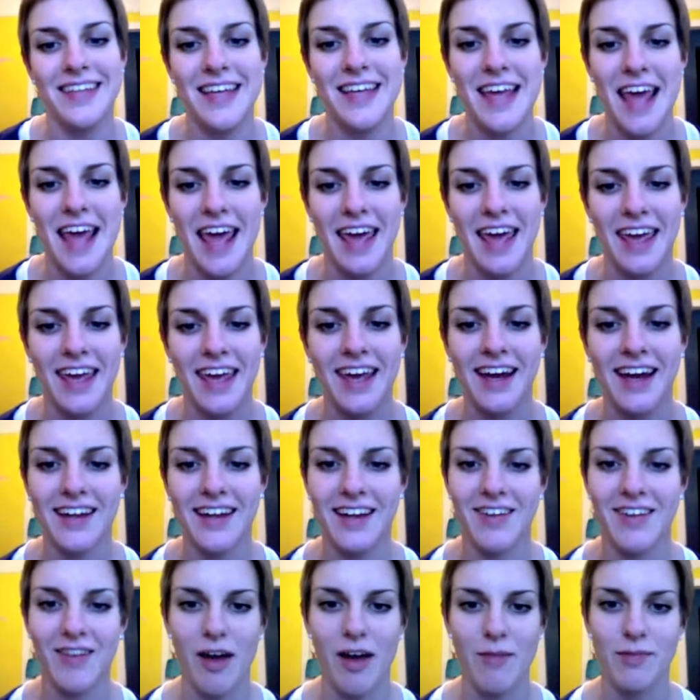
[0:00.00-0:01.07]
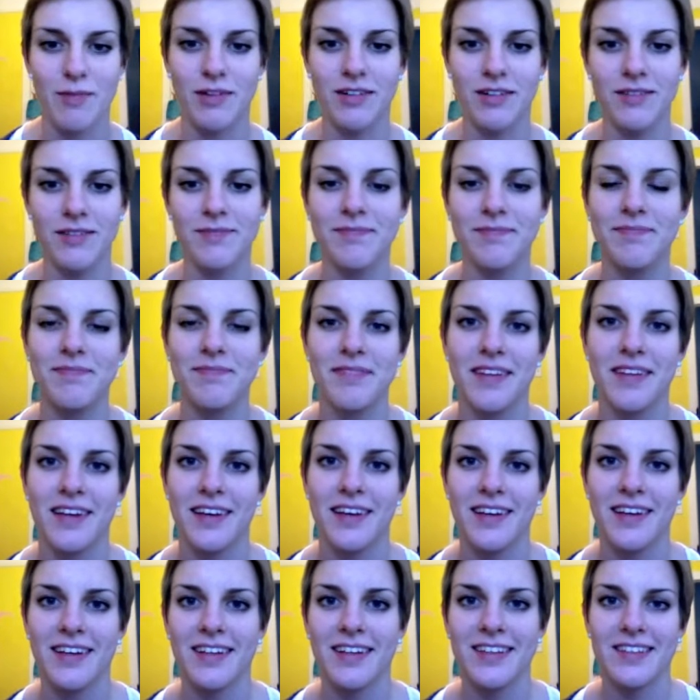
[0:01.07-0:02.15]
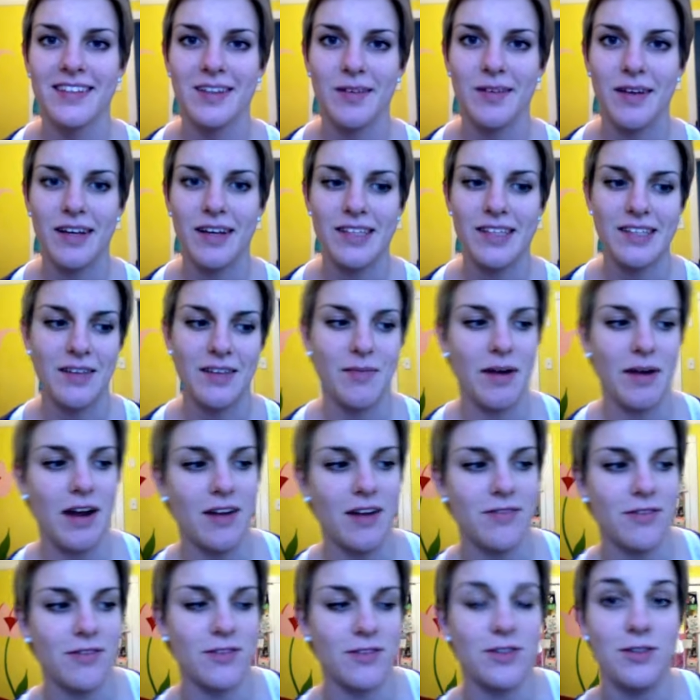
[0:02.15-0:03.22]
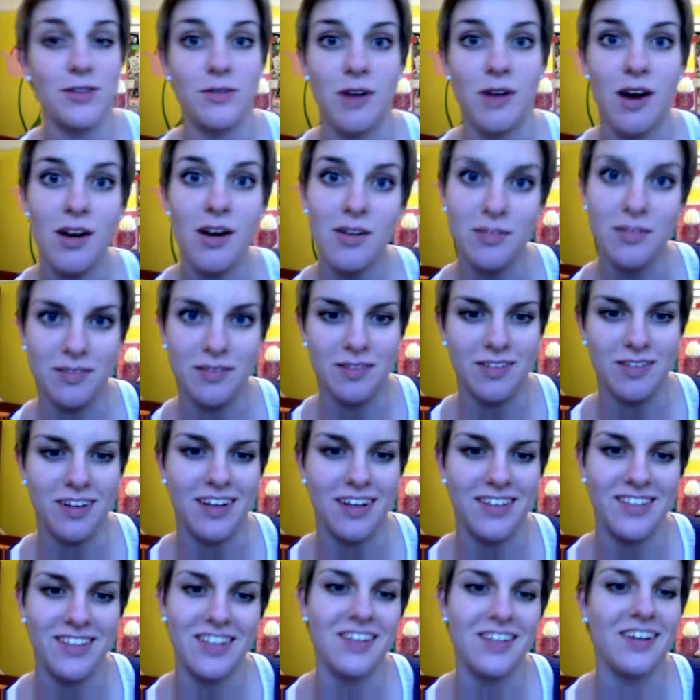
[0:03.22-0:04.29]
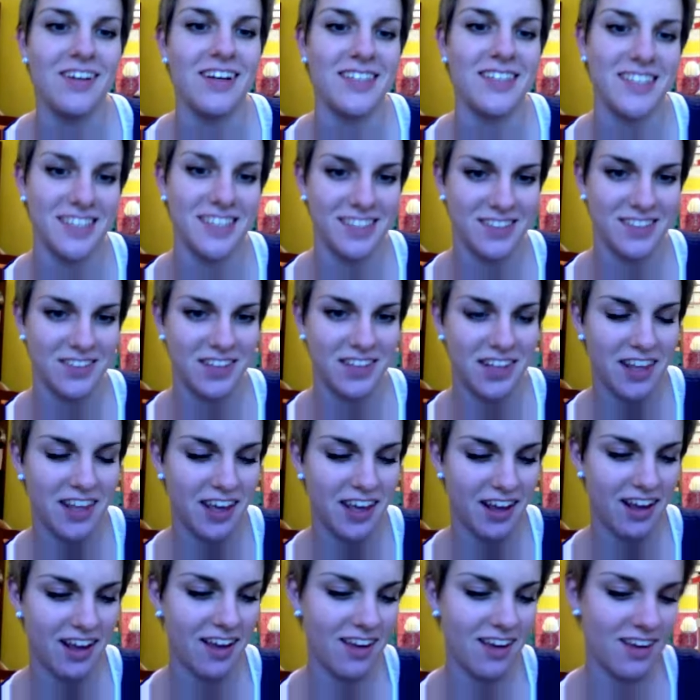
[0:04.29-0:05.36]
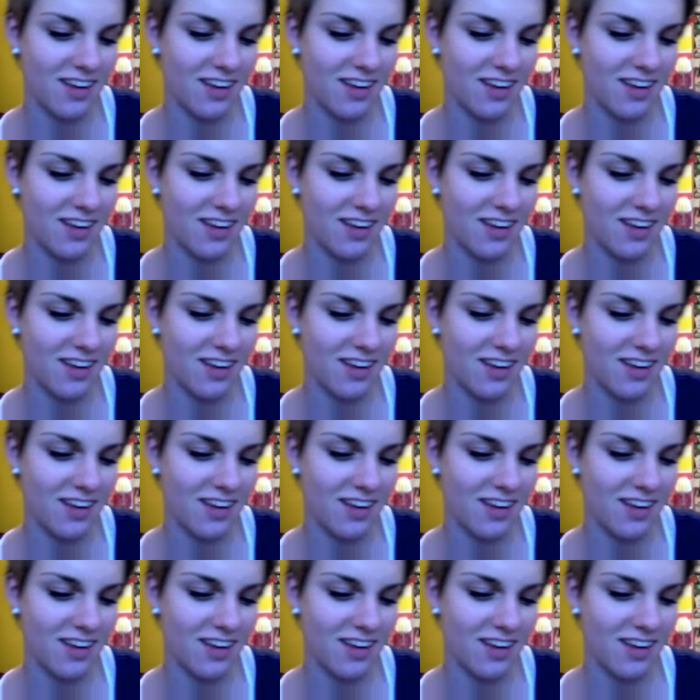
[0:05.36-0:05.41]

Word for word: Yay, I love Apple. So nice to have my iPhone too. Oh, I'll show you guys this cool thing.